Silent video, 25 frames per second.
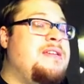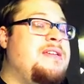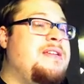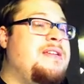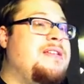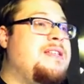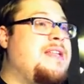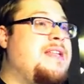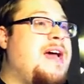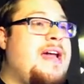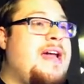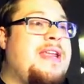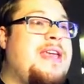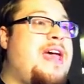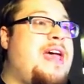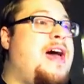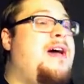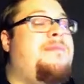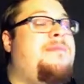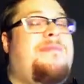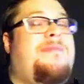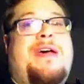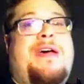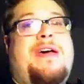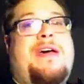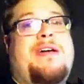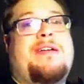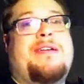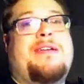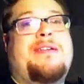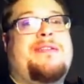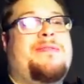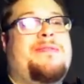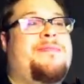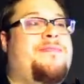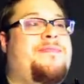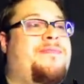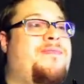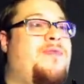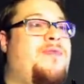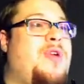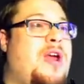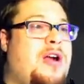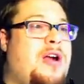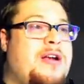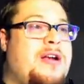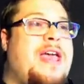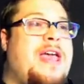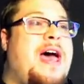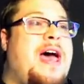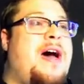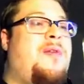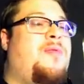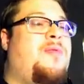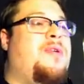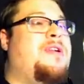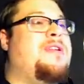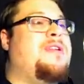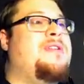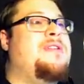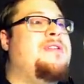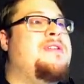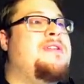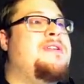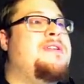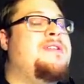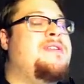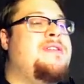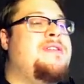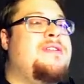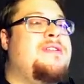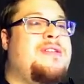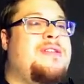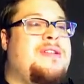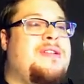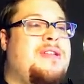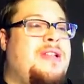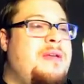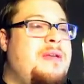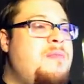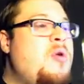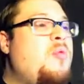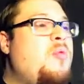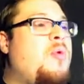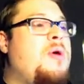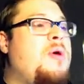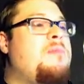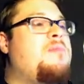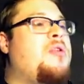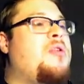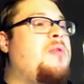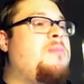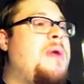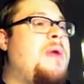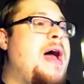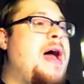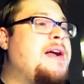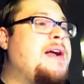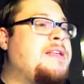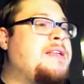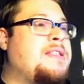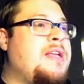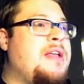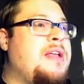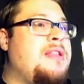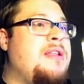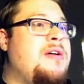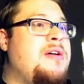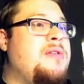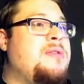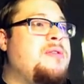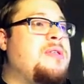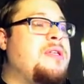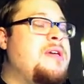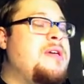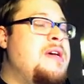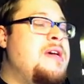It's not a God Pack. We already got one. Limit one per box on those.